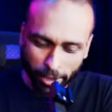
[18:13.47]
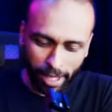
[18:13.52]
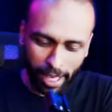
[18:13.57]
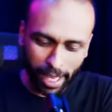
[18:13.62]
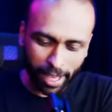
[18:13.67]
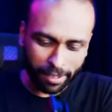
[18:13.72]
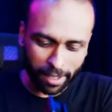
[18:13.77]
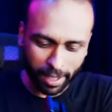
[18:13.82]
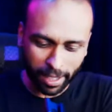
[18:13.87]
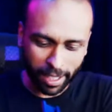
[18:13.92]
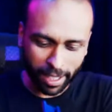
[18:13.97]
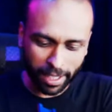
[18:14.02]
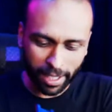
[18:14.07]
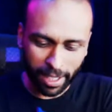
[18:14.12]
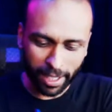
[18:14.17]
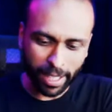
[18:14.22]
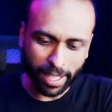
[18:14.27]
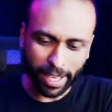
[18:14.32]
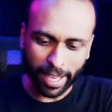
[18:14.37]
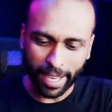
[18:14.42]
lives and things like
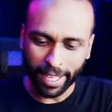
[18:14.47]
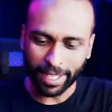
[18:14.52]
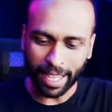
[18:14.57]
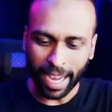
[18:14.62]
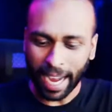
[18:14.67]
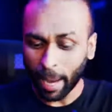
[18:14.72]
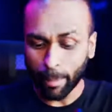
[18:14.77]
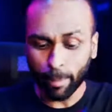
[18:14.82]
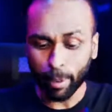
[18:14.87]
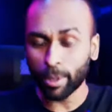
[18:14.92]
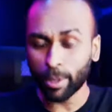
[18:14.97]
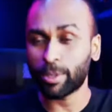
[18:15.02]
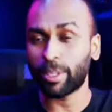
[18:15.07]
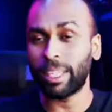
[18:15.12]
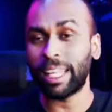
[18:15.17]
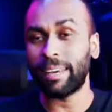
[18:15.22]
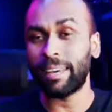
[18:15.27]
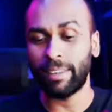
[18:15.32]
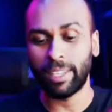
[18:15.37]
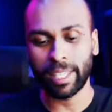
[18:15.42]
that, as I personally
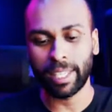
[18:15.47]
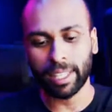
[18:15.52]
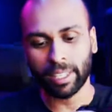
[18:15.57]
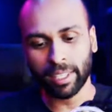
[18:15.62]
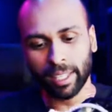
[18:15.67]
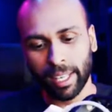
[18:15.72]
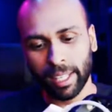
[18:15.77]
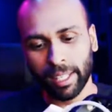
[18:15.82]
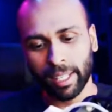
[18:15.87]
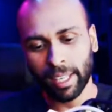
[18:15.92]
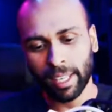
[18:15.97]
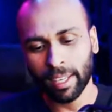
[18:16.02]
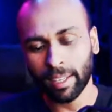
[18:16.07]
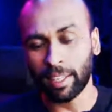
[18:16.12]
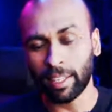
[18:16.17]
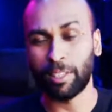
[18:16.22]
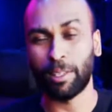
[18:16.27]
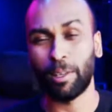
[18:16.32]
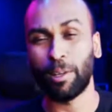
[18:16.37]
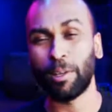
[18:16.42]
haven't tested it.
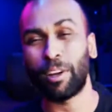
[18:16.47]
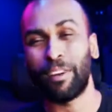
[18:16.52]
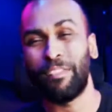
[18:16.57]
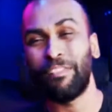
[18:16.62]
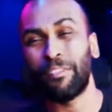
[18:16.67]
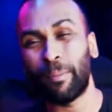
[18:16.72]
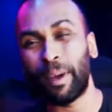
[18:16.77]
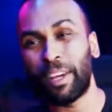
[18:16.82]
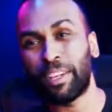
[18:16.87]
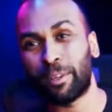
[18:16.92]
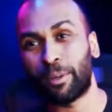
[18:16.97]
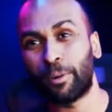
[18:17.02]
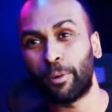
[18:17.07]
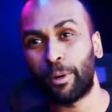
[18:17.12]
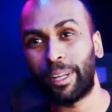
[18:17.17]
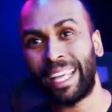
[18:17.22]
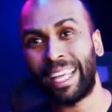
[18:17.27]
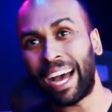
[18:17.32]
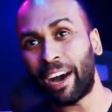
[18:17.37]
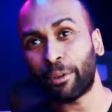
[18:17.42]
There's a lot of information
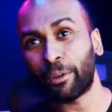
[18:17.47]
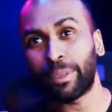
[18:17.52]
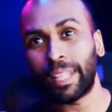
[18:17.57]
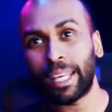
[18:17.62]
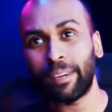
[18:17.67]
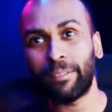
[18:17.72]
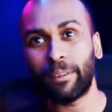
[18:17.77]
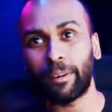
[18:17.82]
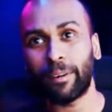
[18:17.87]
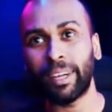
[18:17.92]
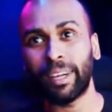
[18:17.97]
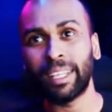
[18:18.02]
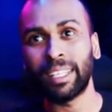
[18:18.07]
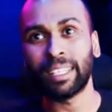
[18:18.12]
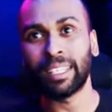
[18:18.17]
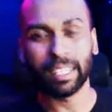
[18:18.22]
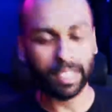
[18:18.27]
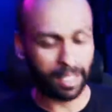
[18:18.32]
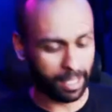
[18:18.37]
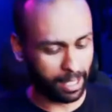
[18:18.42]
already out there for it.
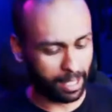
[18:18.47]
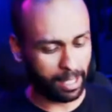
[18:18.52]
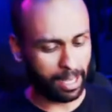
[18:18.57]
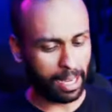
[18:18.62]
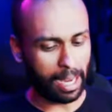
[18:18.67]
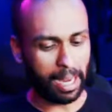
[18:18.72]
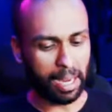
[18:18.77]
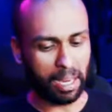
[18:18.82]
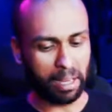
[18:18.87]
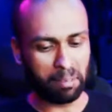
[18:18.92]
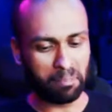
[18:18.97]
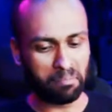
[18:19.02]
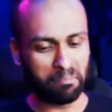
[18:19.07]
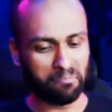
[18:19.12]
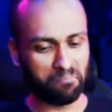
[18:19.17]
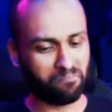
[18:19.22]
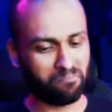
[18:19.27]
The